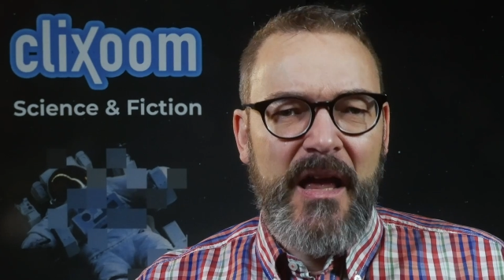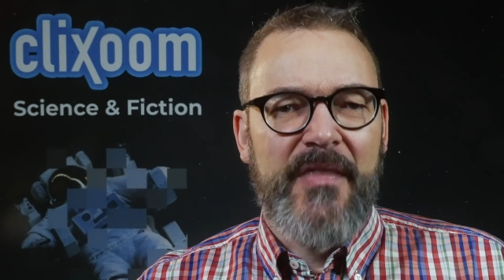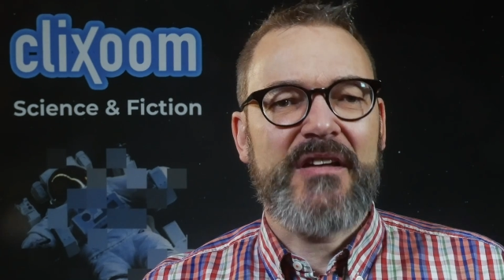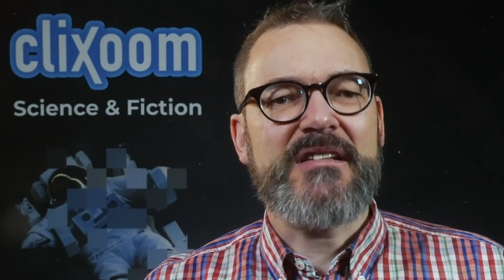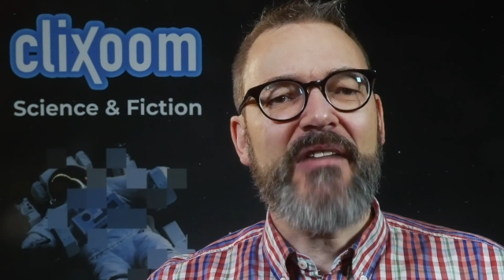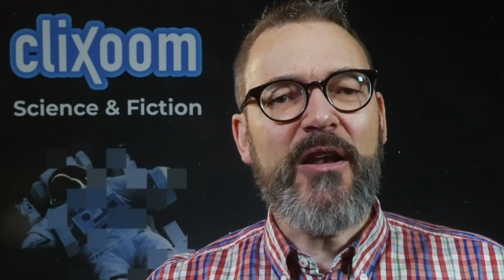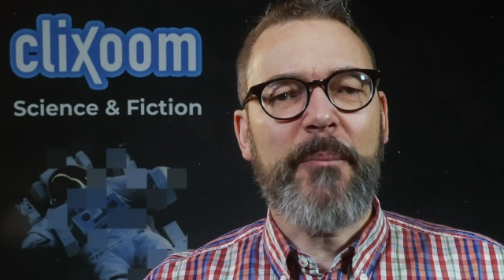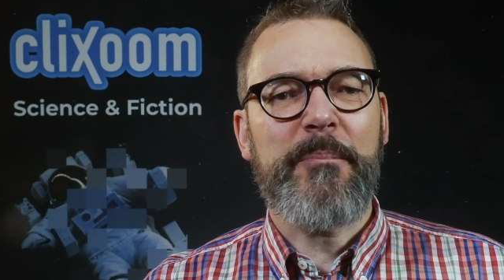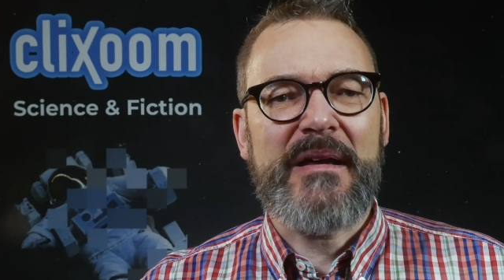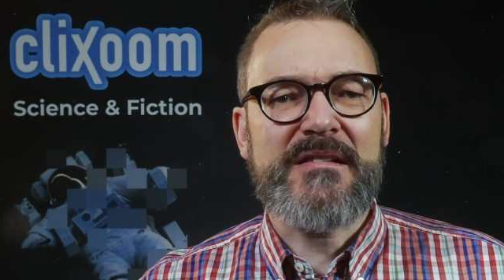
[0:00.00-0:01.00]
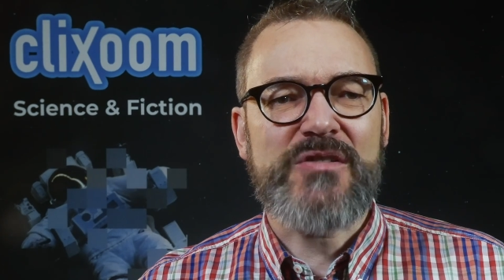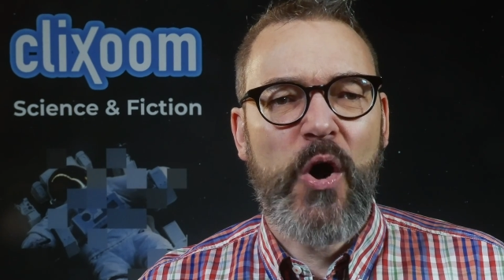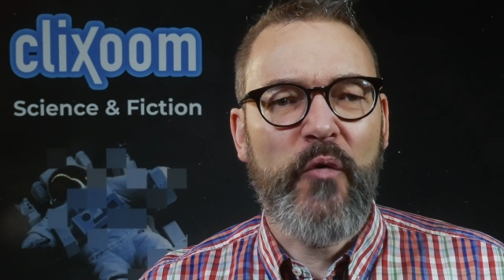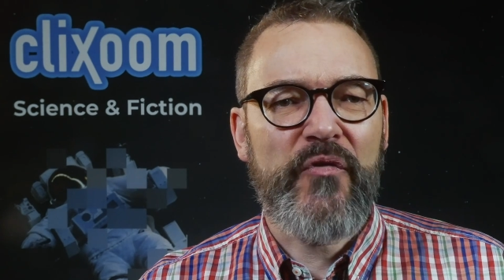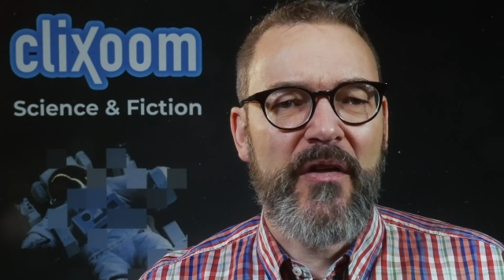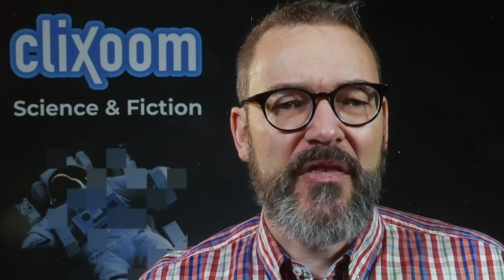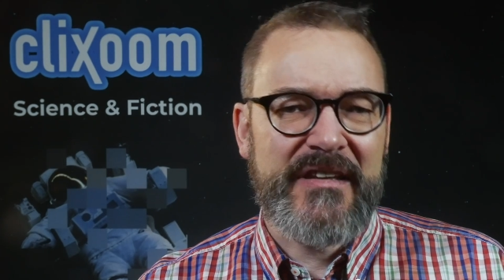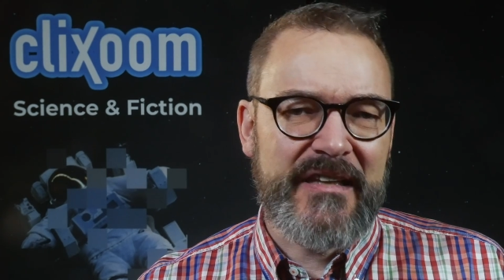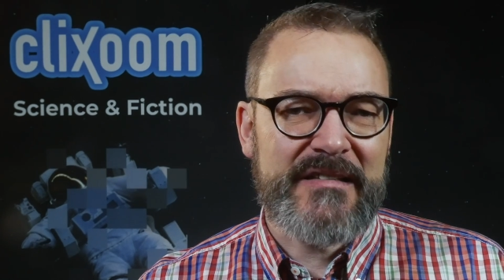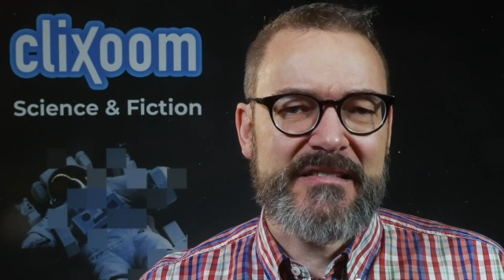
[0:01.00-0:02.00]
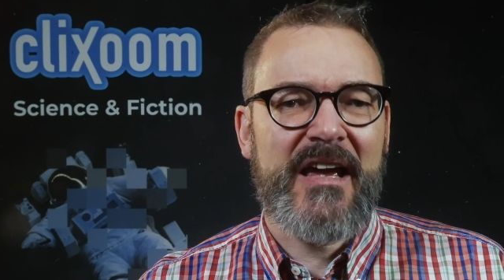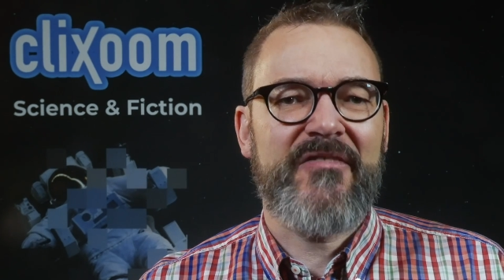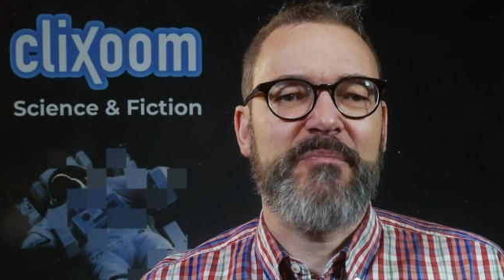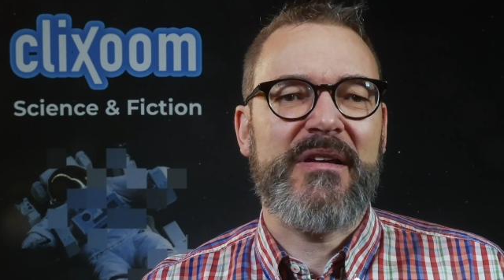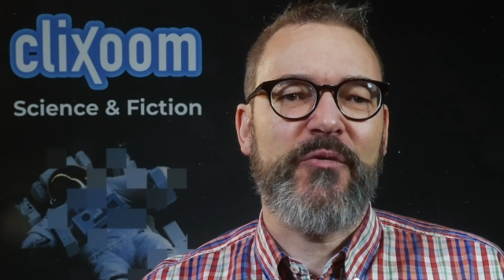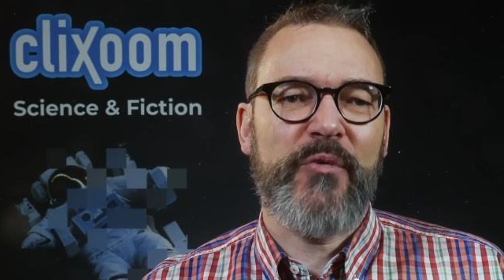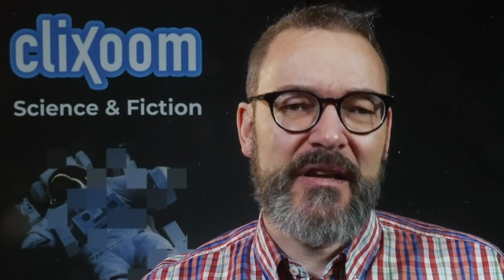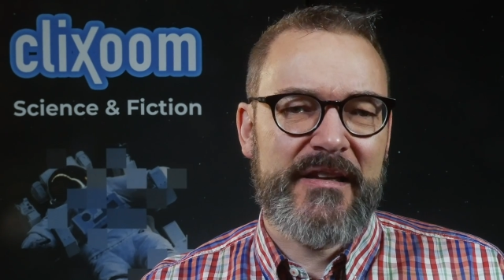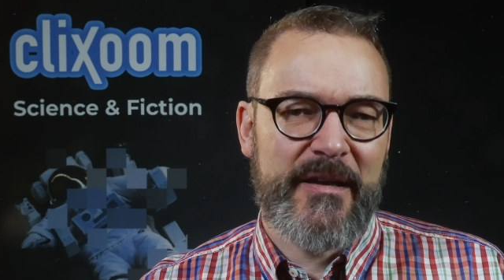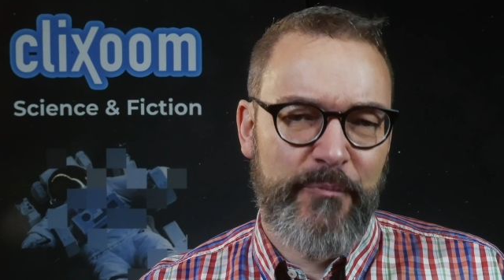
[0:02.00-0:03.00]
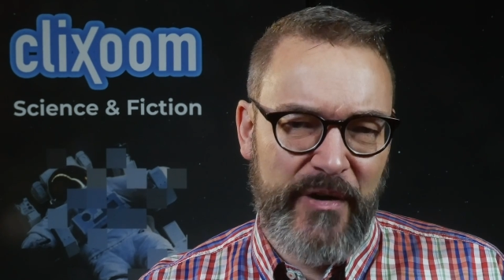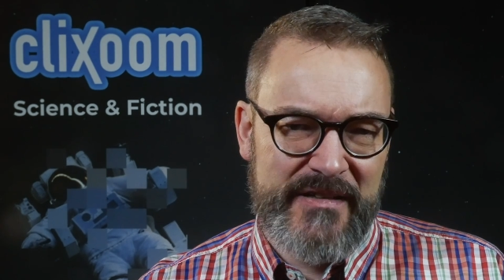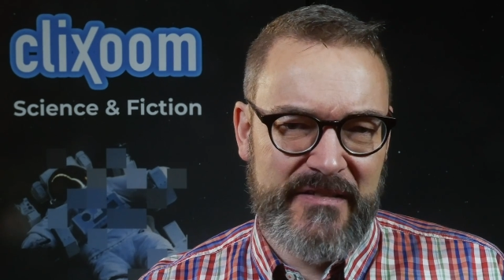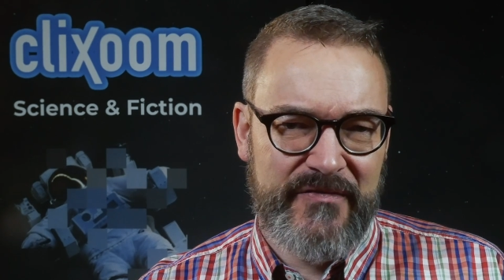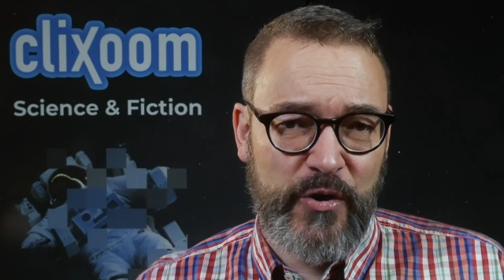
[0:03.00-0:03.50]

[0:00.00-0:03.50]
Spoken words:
The developments over the years have been really impressive.